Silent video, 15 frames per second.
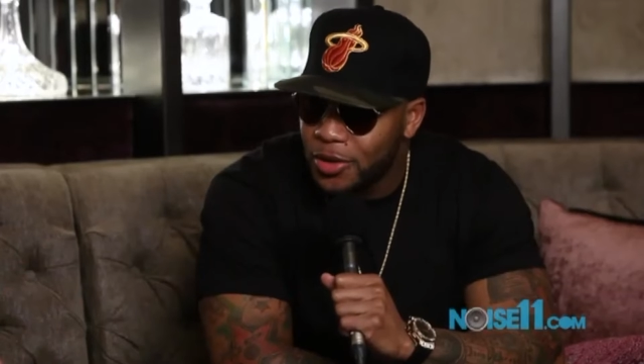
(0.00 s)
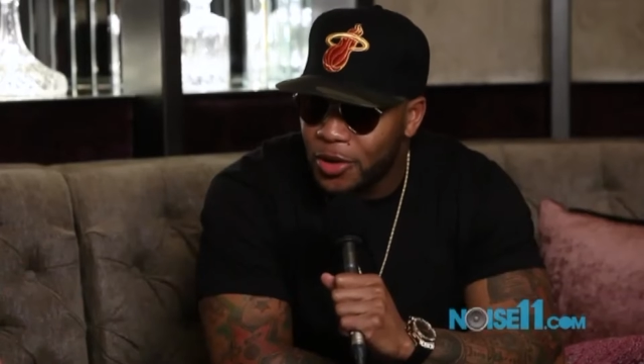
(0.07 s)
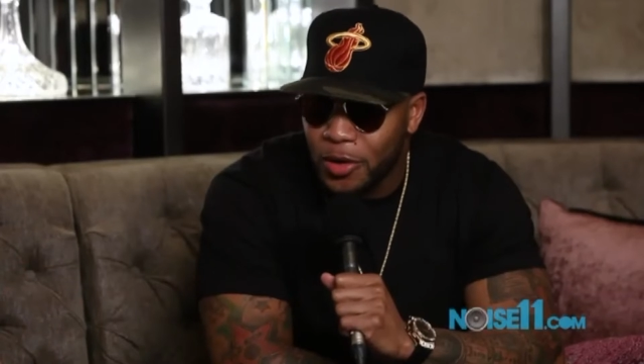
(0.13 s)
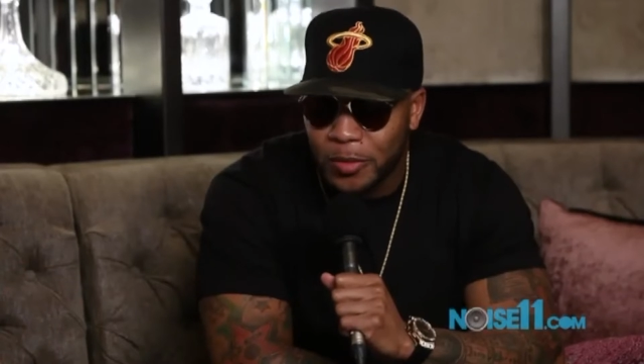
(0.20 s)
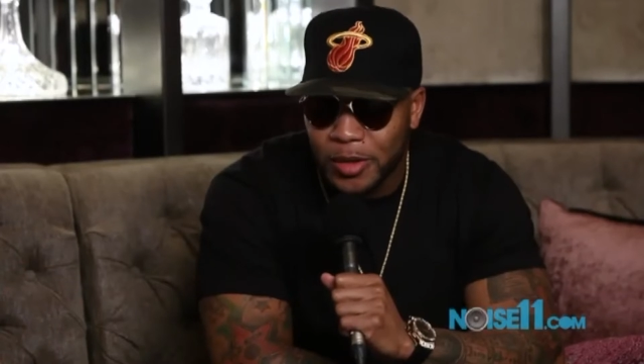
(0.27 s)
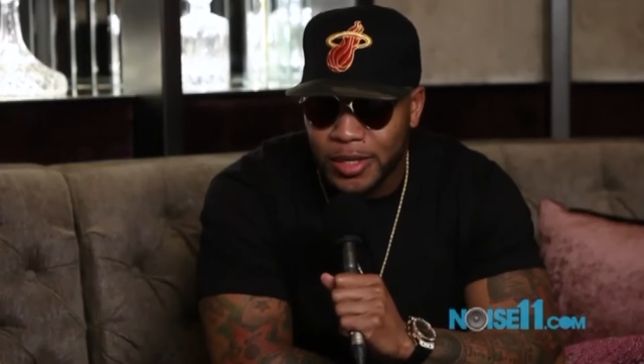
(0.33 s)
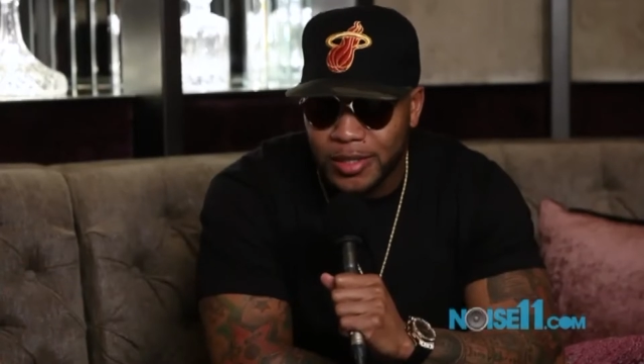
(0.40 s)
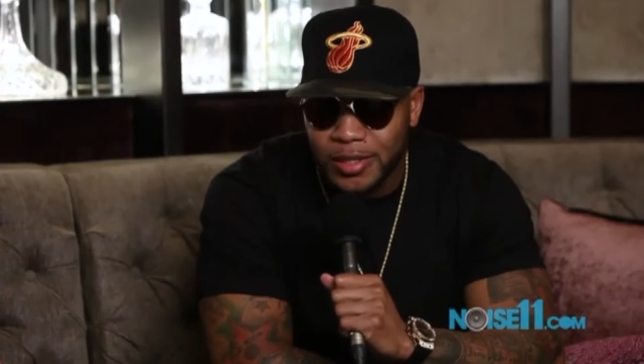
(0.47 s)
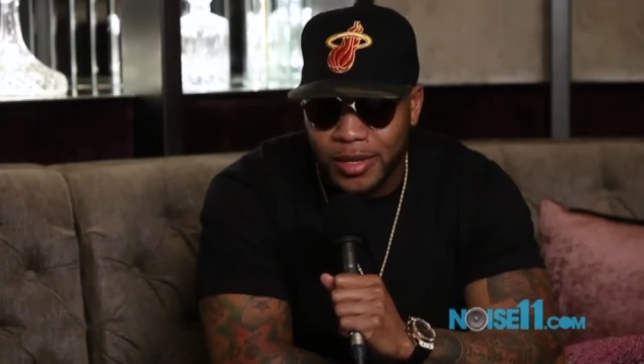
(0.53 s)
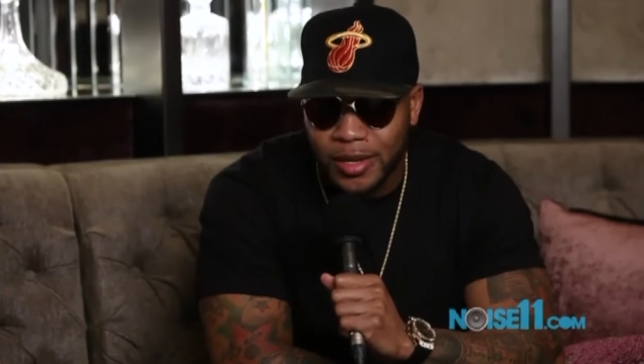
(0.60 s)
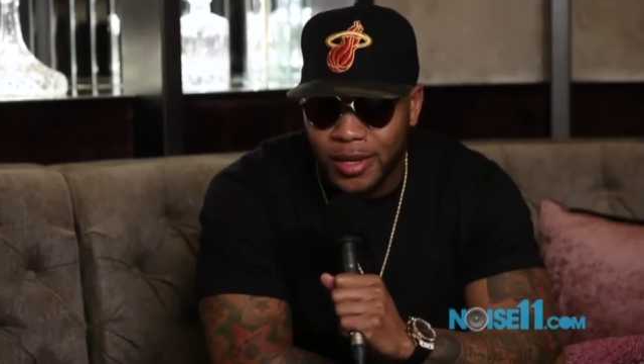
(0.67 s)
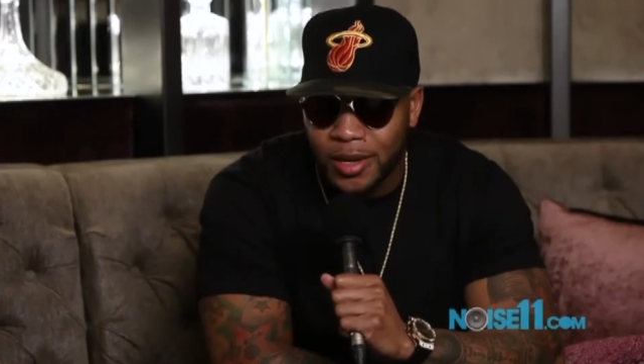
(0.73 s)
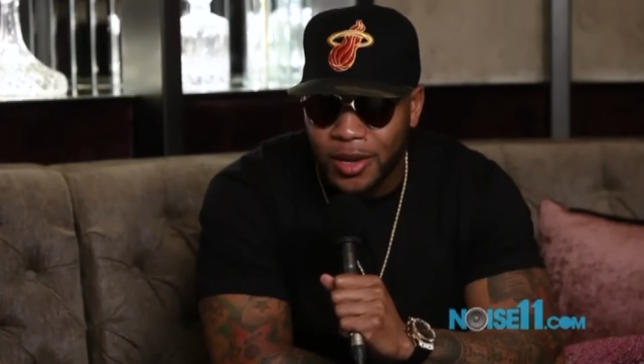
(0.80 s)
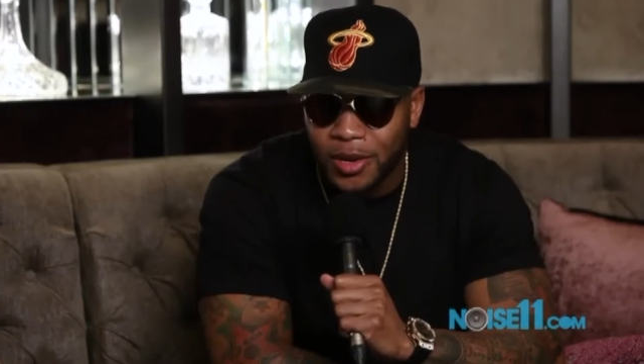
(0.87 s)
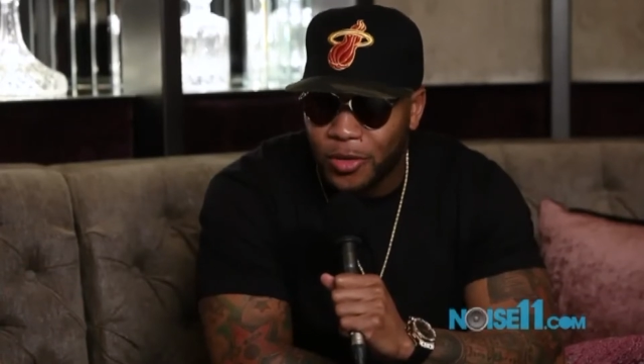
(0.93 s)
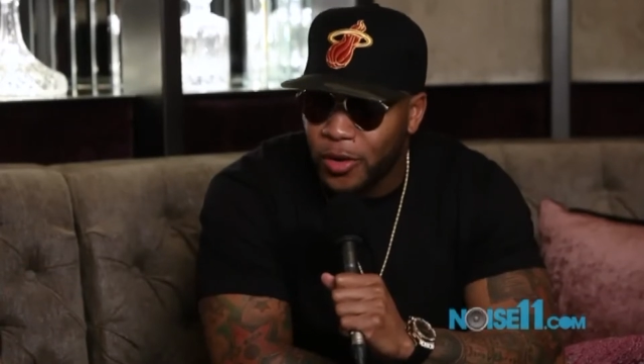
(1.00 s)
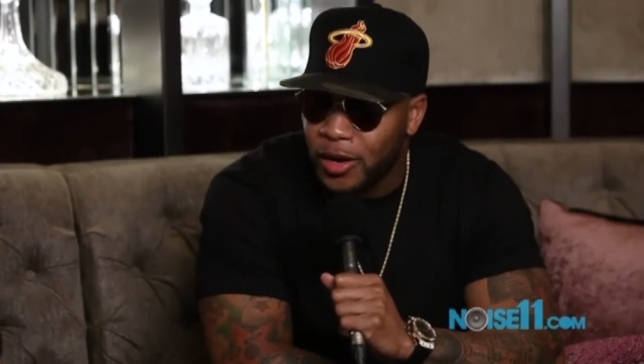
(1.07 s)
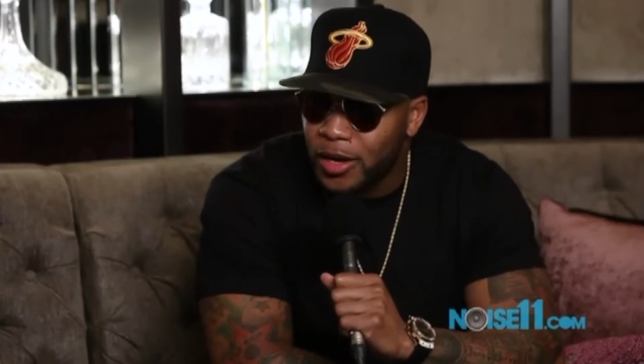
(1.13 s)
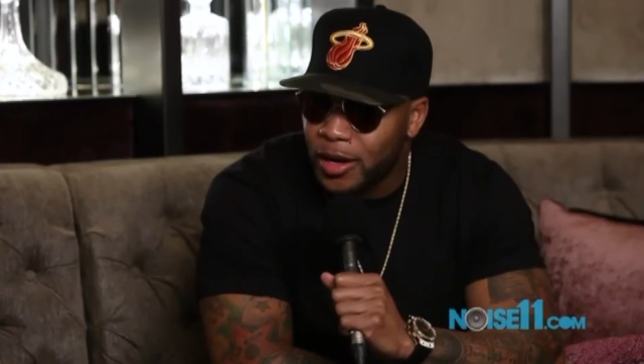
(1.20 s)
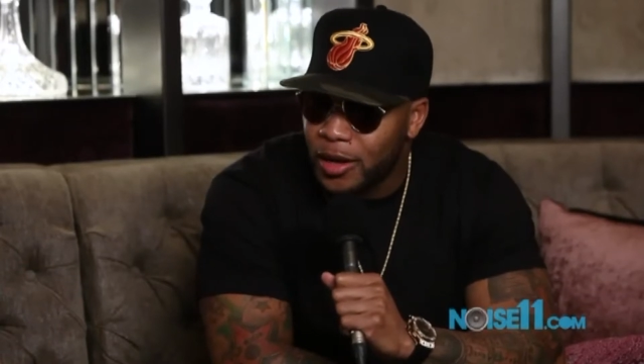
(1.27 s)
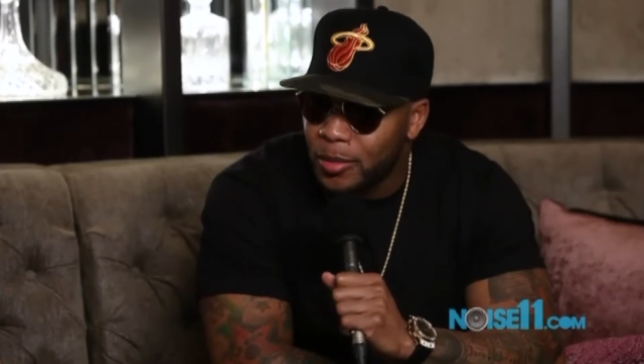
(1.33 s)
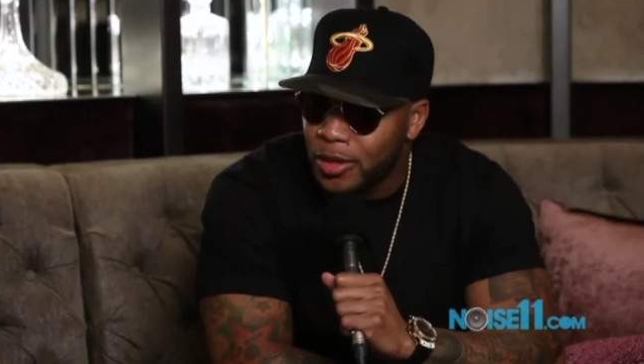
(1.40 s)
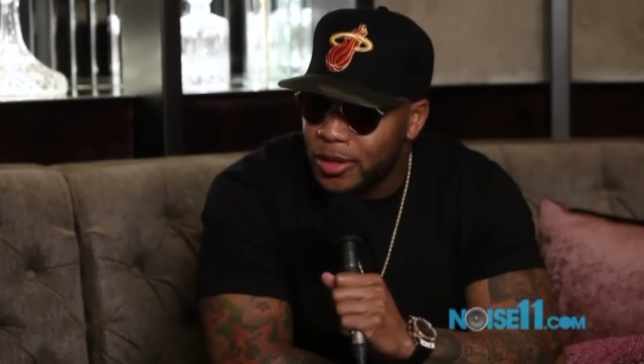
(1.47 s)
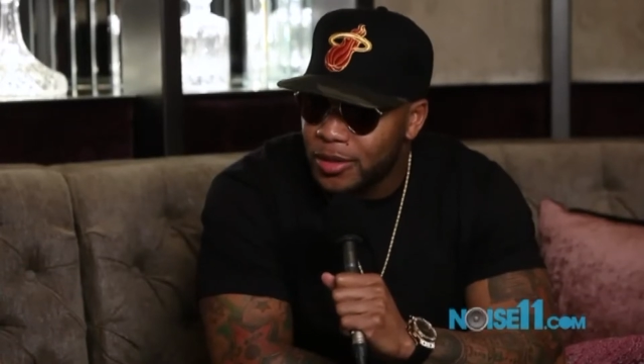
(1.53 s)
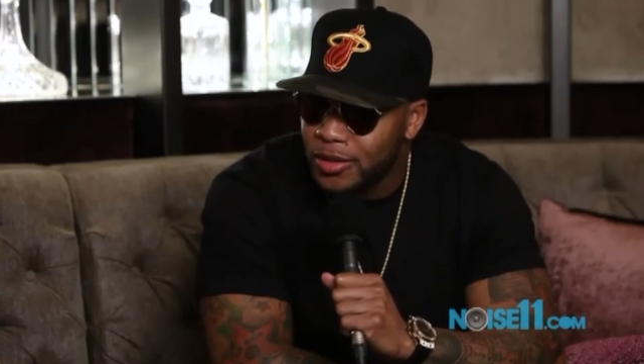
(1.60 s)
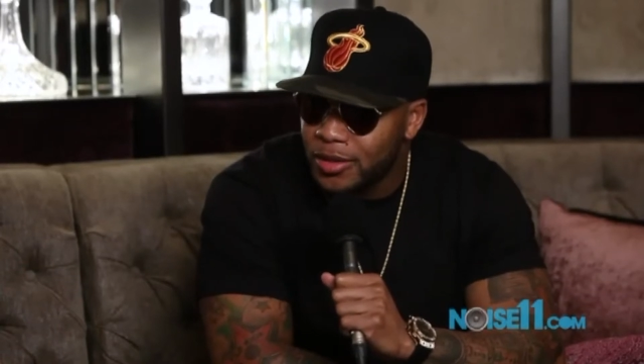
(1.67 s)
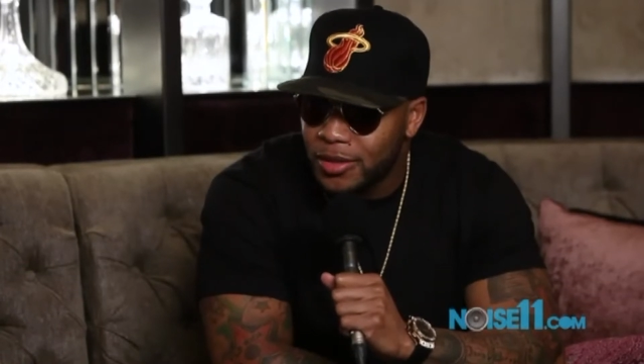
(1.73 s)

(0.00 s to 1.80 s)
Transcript: Always great coming.